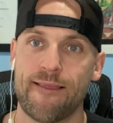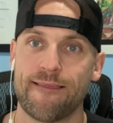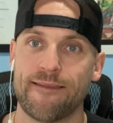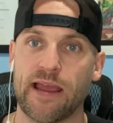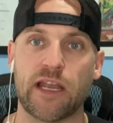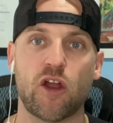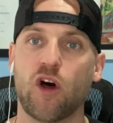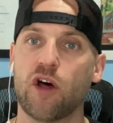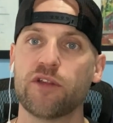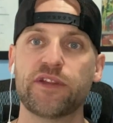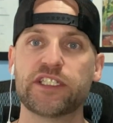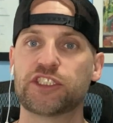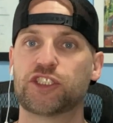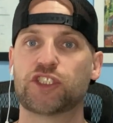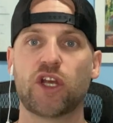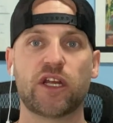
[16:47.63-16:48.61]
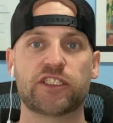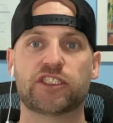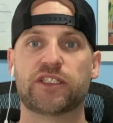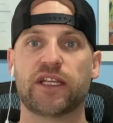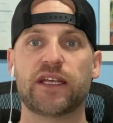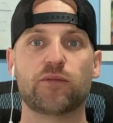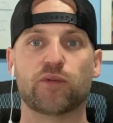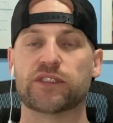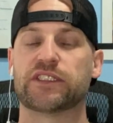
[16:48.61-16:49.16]
And all this judge
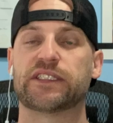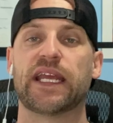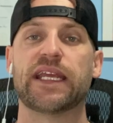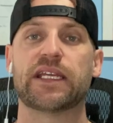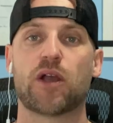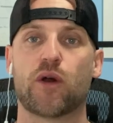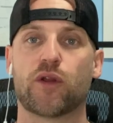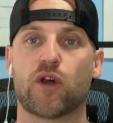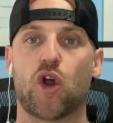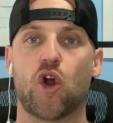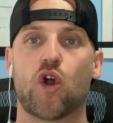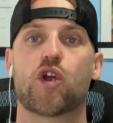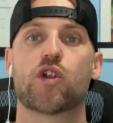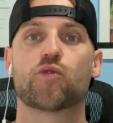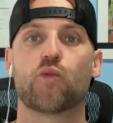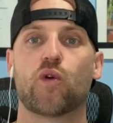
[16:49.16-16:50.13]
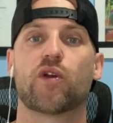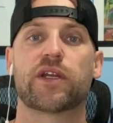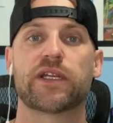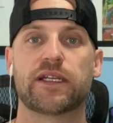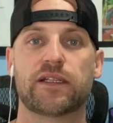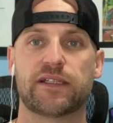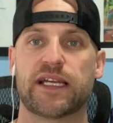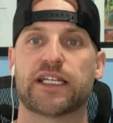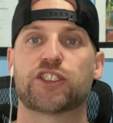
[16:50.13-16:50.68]
did was take out a hard-working
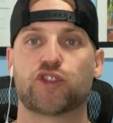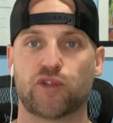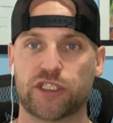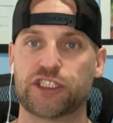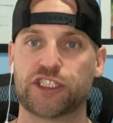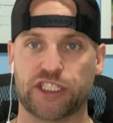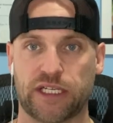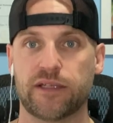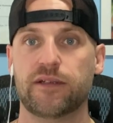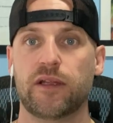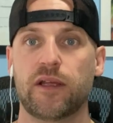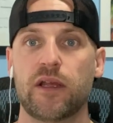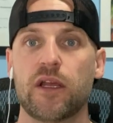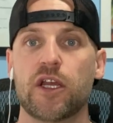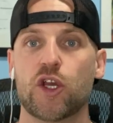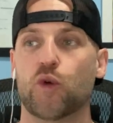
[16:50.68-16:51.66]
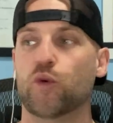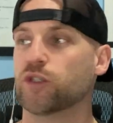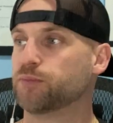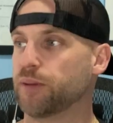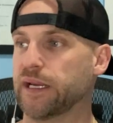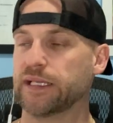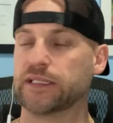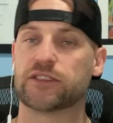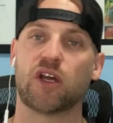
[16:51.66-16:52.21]
electrician who was
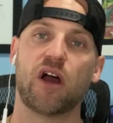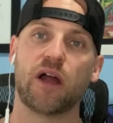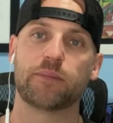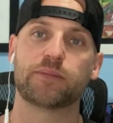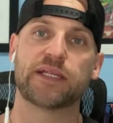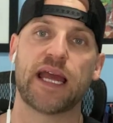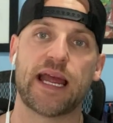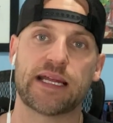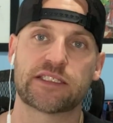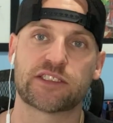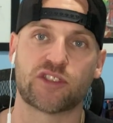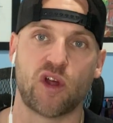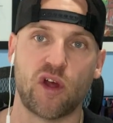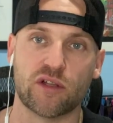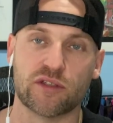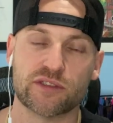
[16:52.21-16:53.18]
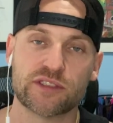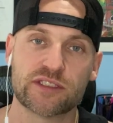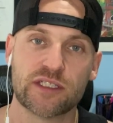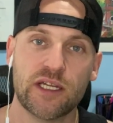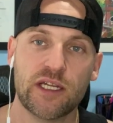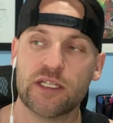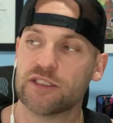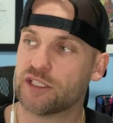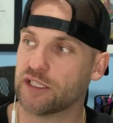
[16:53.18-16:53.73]
paying top tax dollars
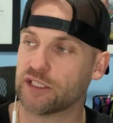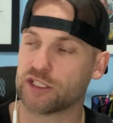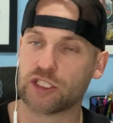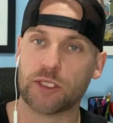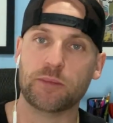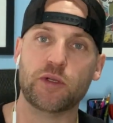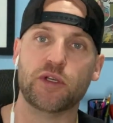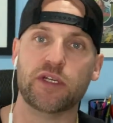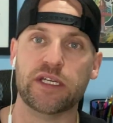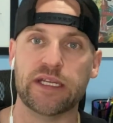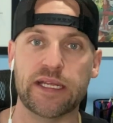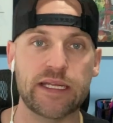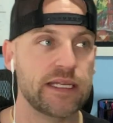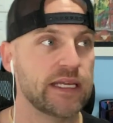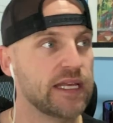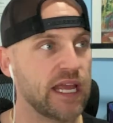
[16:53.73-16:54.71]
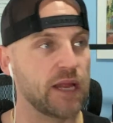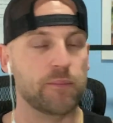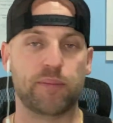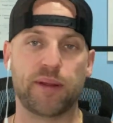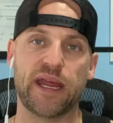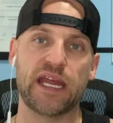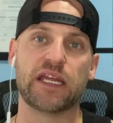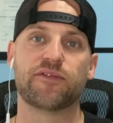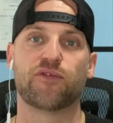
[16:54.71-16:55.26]
to the community and
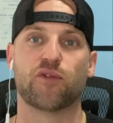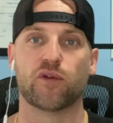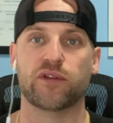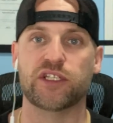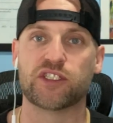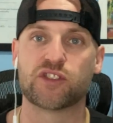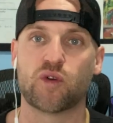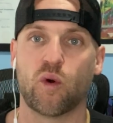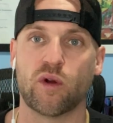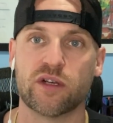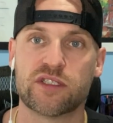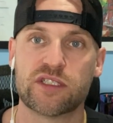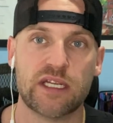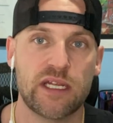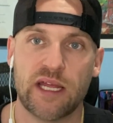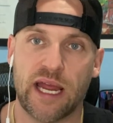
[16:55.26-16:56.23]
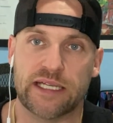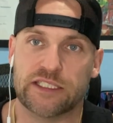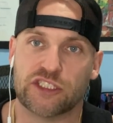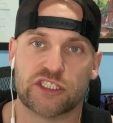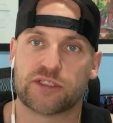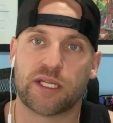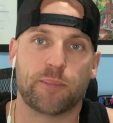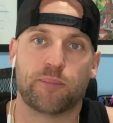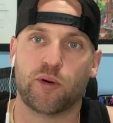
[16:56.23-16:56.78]
paying for these courts and just
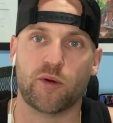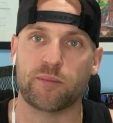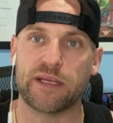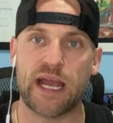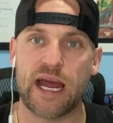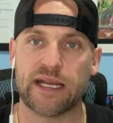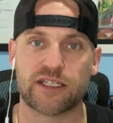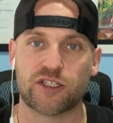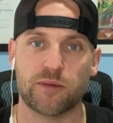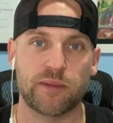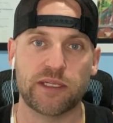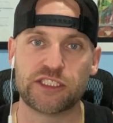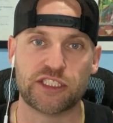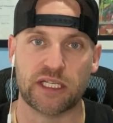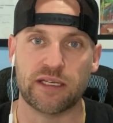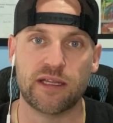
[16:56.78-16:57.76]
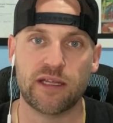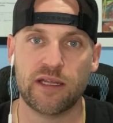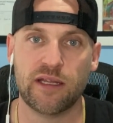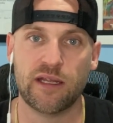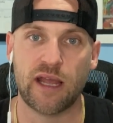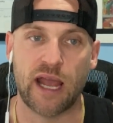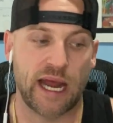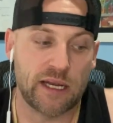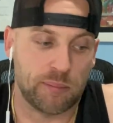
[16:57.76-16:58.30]
to put me out of commission
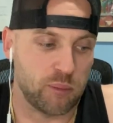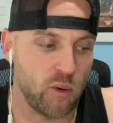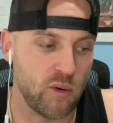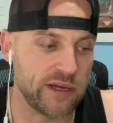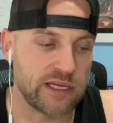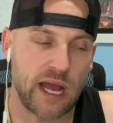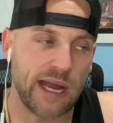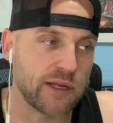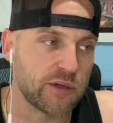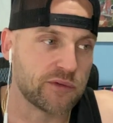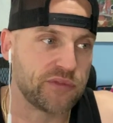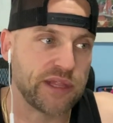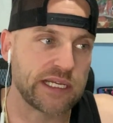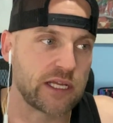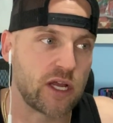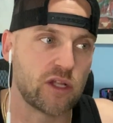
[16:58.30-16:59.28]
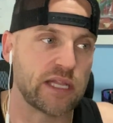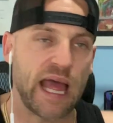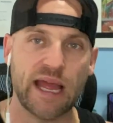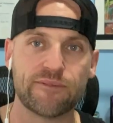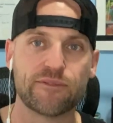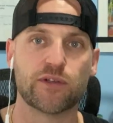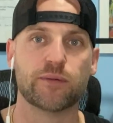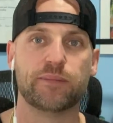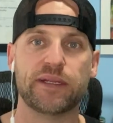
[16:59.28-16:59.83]
at a point I don't think I'll
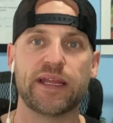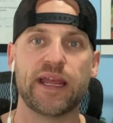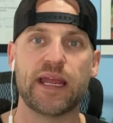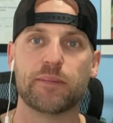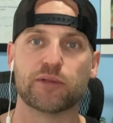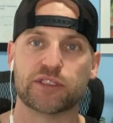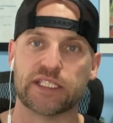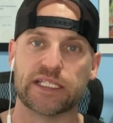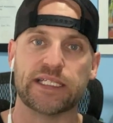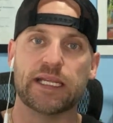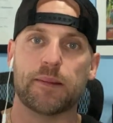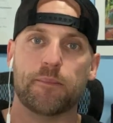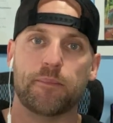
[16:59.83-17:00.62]
ever be able to get